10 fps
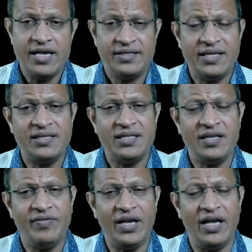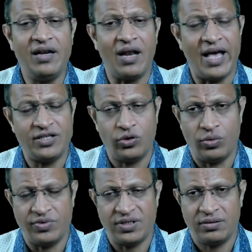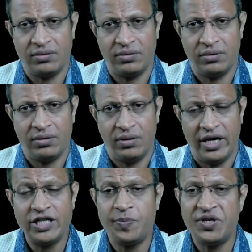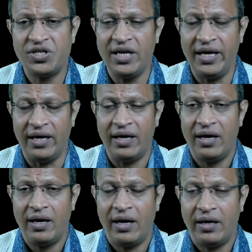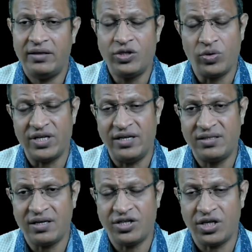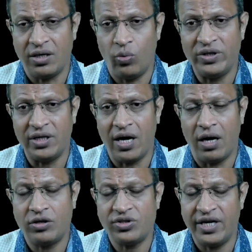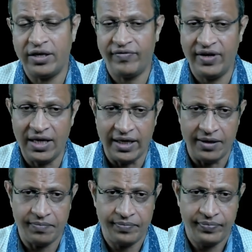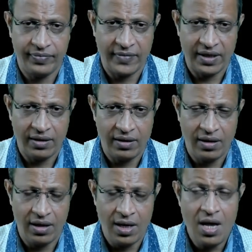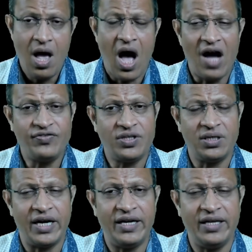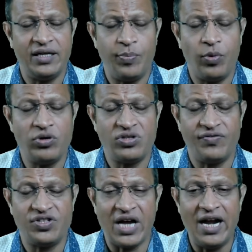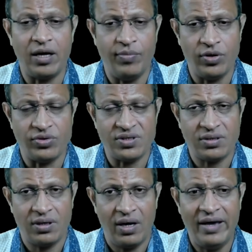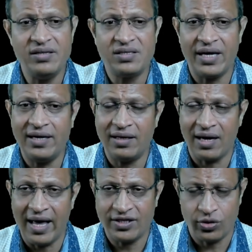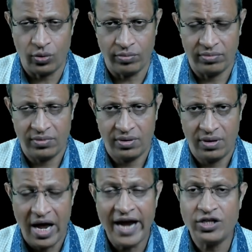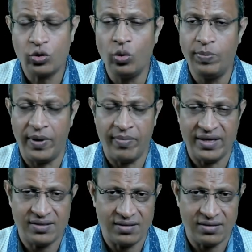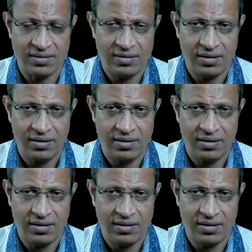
CCTV in classrooms. Especially, this was a discussion with regard to state of Delhi. After getting reports of child abuse inside the classroom and school premises,